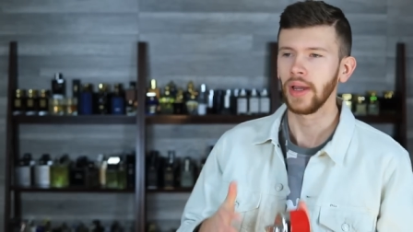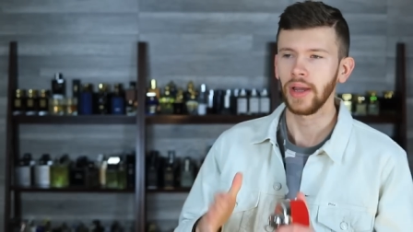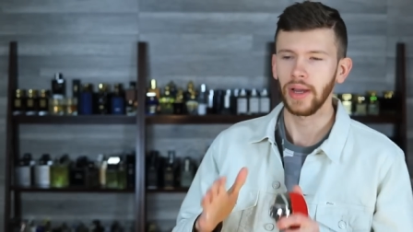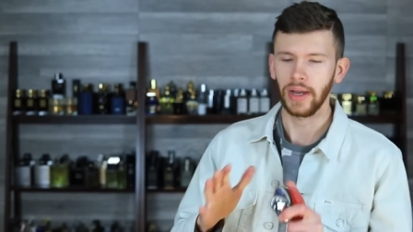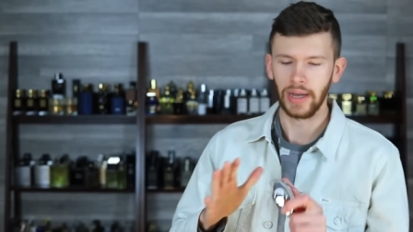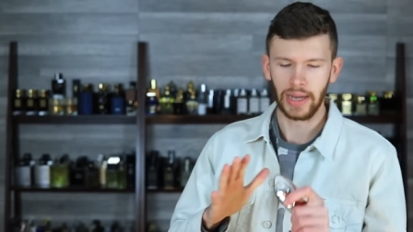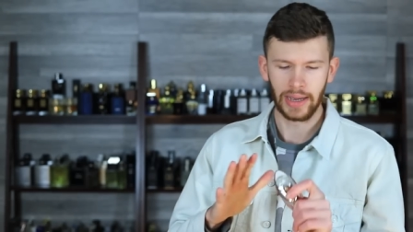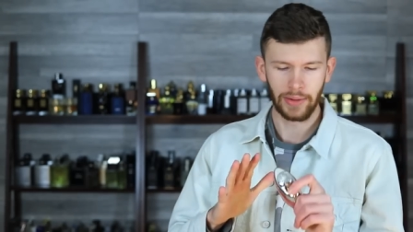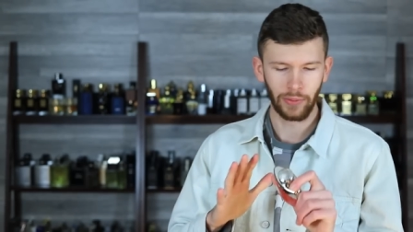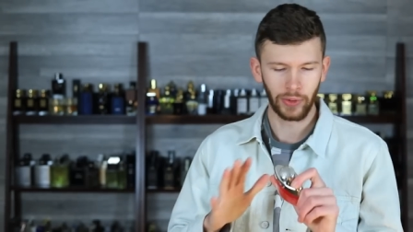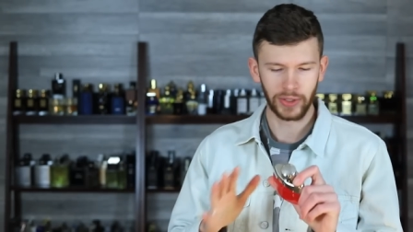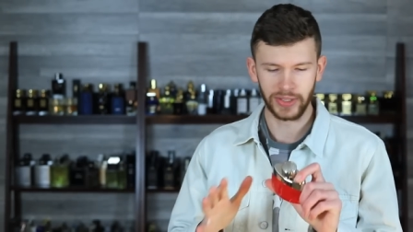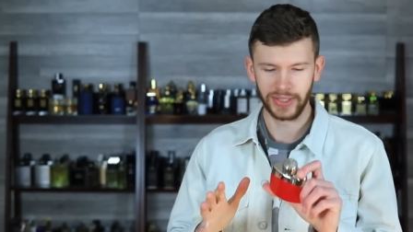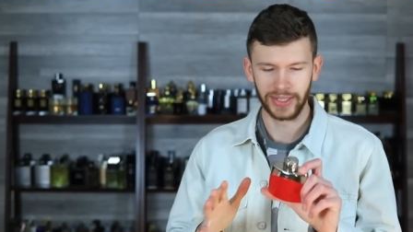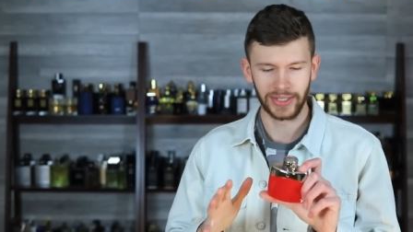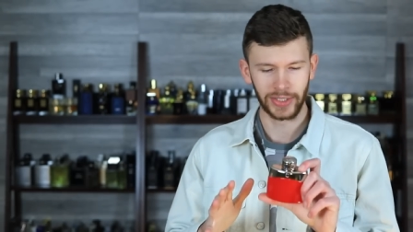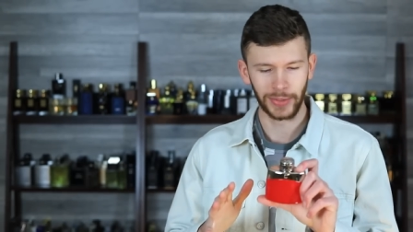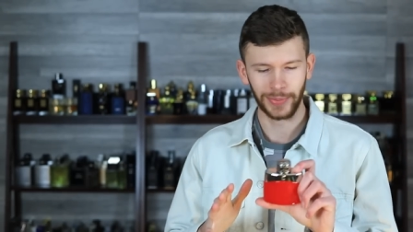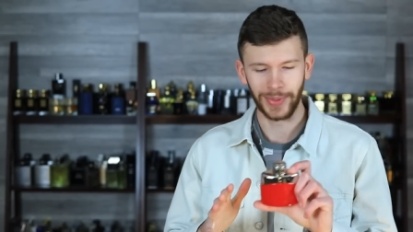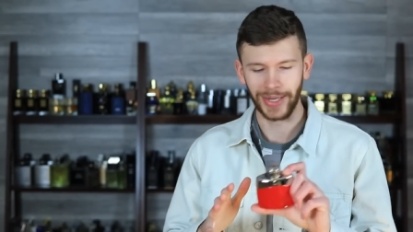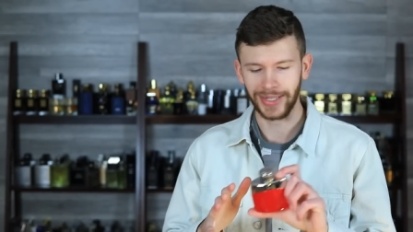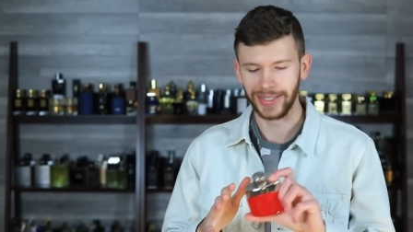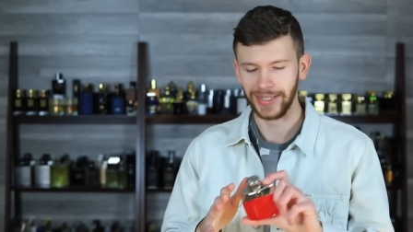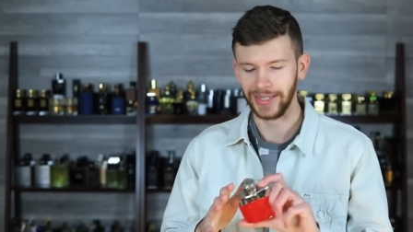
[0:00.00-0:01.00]
I wasn't
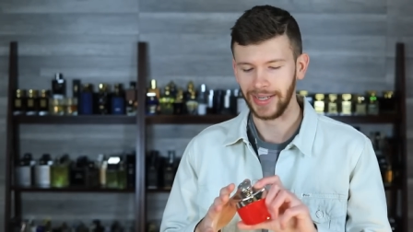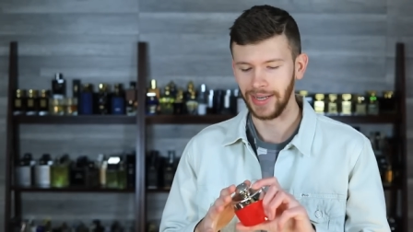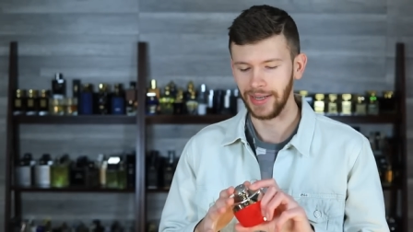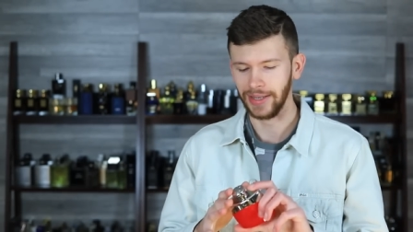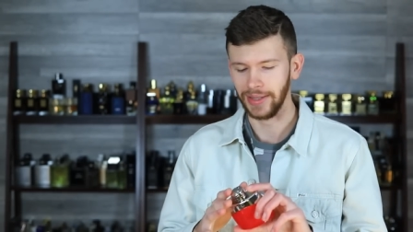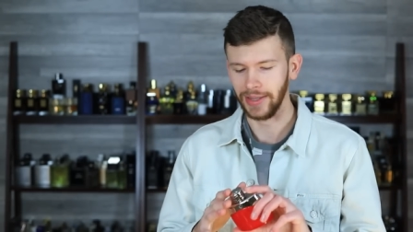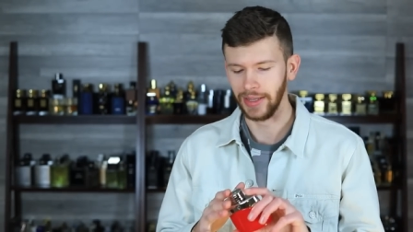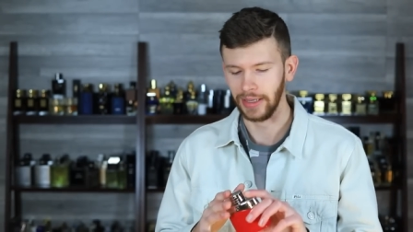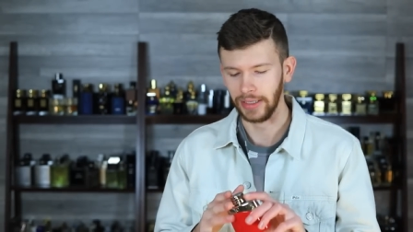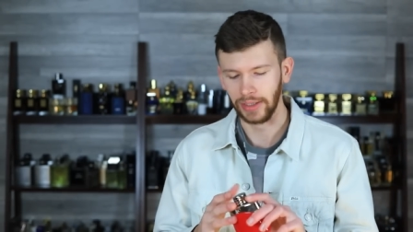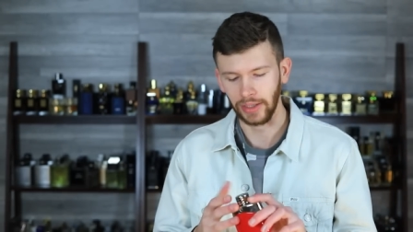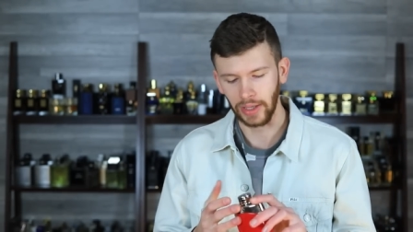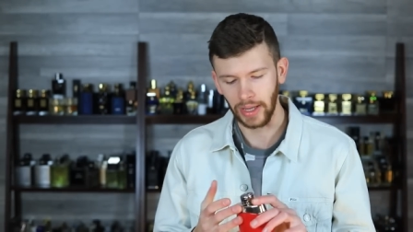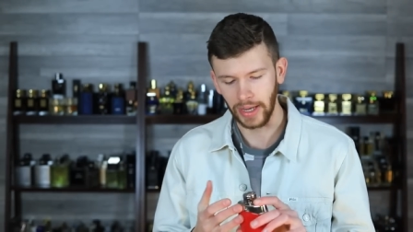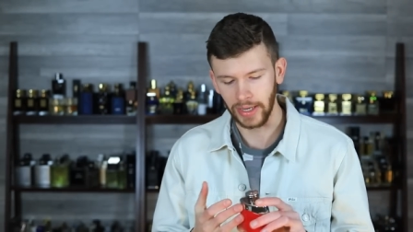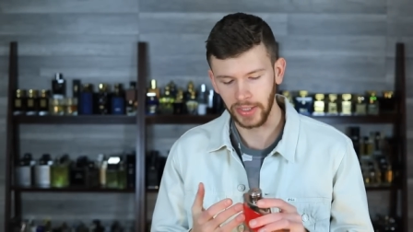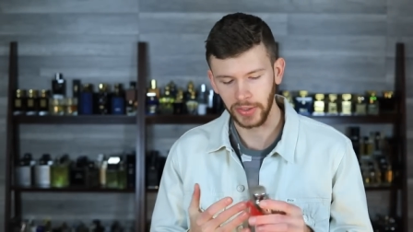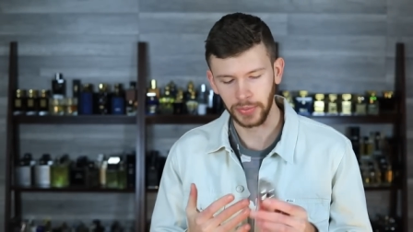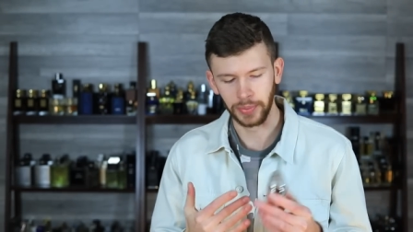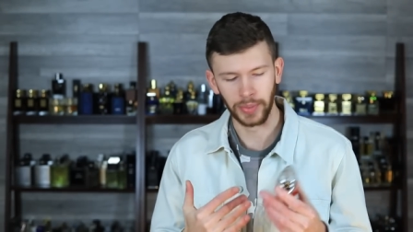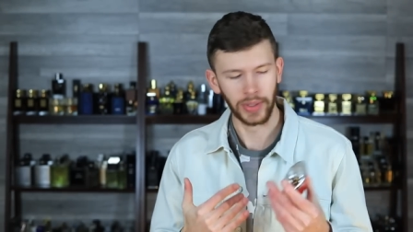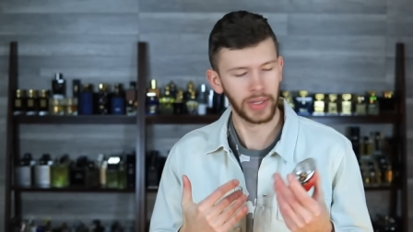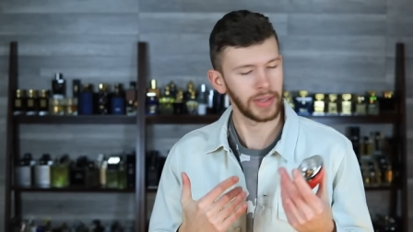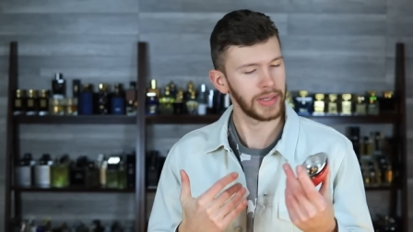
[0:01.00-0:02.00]
expecting anything
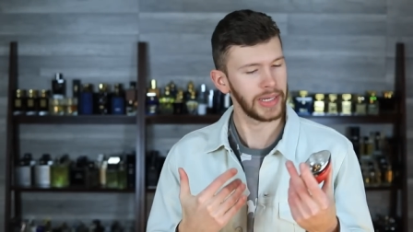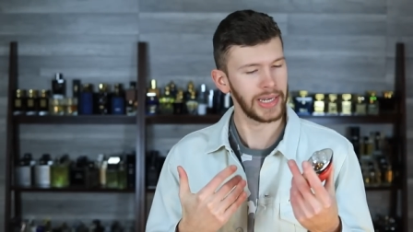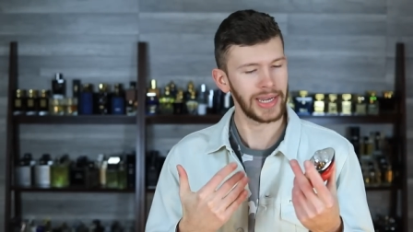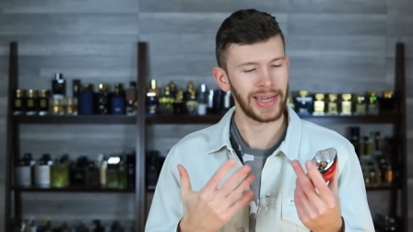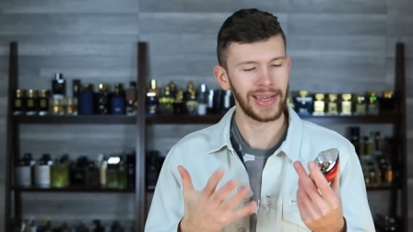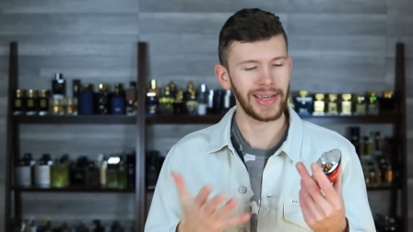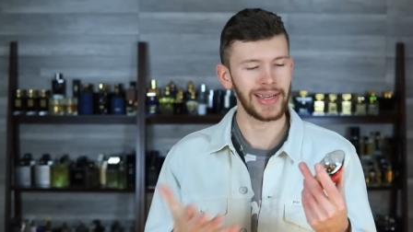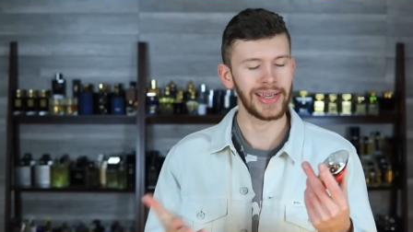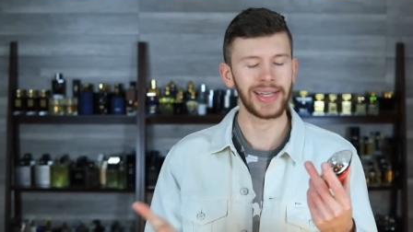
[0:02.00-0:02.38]
less, but it,